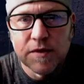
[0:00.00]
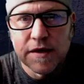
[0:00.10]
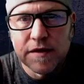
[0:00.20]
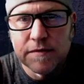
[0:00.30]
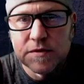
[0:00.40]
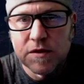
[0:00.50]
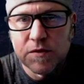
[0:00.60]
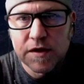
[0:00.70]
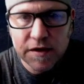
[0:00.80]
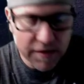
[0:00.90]
roundup. So
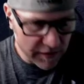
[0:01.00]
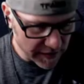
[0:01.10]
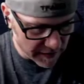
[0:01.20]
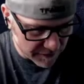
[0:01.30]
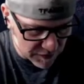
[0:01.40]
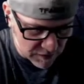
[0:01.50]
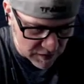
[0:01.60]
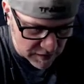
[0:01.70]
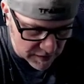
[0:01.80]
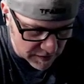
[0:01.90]
we're going to go to
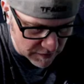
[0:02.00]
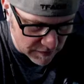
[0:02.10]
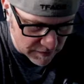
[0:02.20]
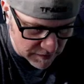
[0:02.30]
FU Audio